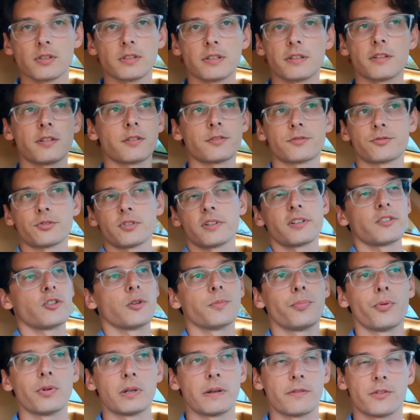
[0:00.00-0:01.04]
and there's really no
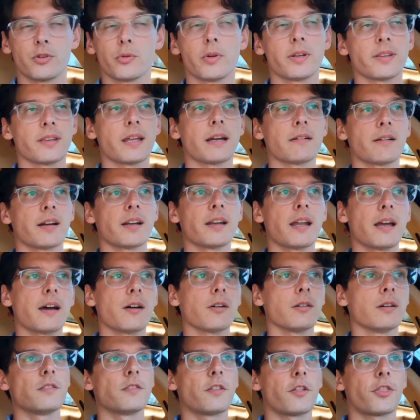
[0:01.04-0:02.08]
point of doing that right now.
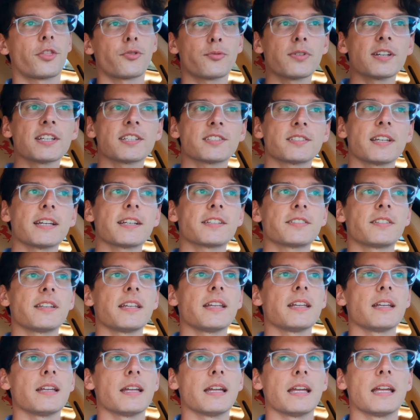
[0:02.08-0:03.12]
The
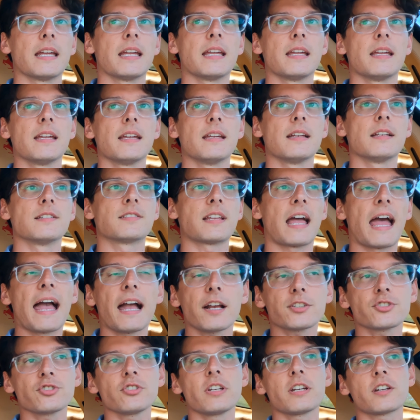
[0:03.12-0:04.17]
360 is
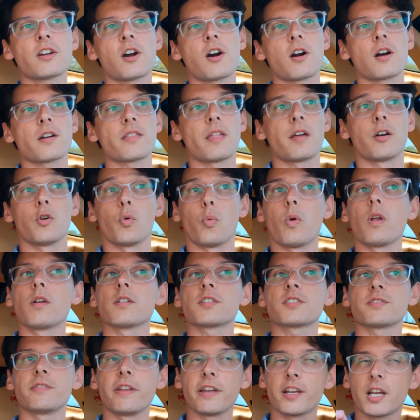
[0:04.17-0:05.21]
actually a car that will
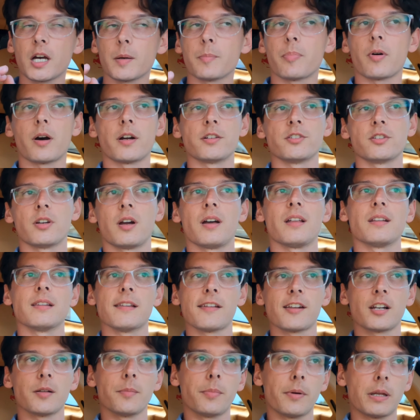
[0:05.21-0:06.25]
sneak up on you a
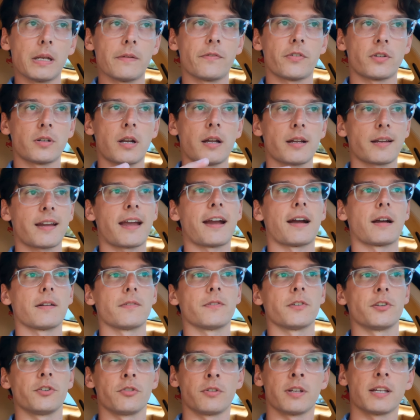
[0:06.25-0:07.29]
little bit if you're not
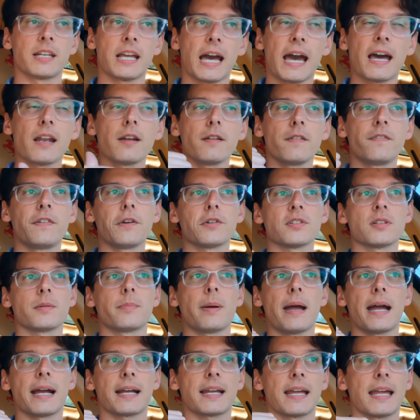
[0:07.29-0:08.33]
careful. You can kind of feel the
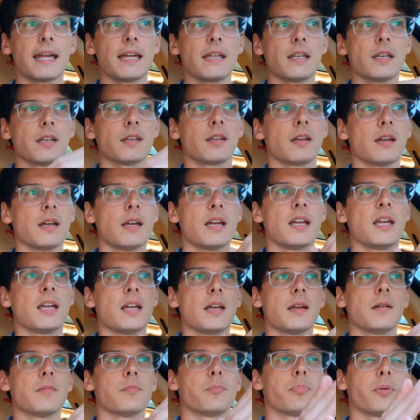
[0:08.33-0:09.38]
back end
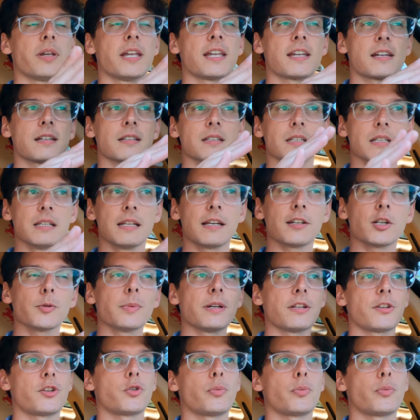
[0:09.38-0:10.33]
being a little bit